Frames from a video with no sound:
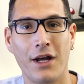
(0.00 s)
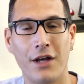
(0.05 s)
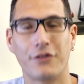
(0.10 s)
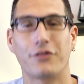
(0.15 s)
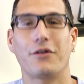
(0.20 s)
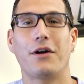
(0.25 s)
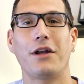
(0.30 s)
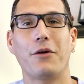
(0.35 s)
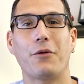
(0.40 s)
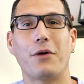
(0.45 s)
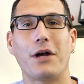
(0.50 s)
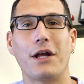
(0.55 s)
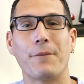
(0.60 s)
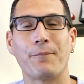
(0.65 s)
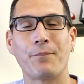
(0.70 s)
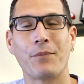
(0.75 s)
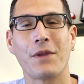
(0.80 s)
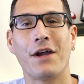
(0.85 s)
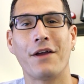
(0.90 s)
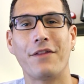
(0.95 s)
So
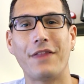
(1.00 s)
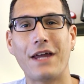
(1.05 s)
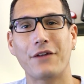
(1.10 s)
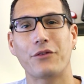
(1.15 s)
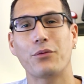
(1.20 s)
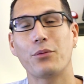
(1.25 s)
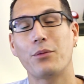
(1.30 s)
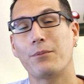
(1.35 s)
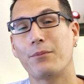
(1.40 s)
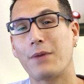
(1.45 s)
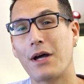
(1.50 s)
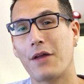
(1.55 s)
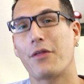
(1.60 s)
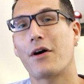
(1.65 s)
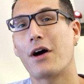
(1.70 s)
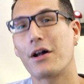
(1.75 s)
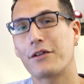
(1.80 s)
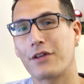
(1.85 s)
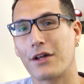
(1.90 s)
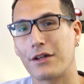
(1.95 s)
anyway, that's what my
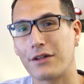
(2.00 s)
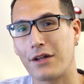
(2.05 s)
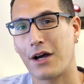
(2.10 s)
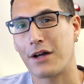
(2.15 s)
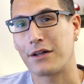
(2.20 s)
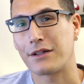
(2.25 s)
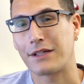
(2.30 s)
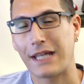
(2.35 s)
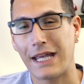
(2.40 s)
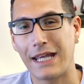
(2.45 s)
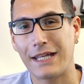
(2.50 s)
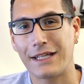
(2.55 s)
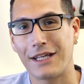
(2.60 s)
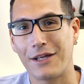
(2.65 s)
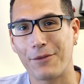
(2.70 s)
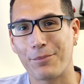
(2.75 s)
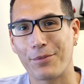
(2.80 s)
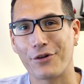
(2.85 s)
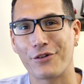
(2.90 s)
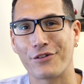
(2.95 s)
thoughts on, on
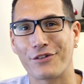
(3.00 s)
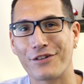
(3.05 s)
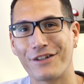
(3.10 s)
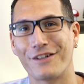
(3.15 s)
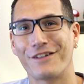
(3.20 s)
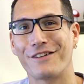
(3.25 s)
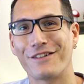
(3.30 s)
gatekeepers.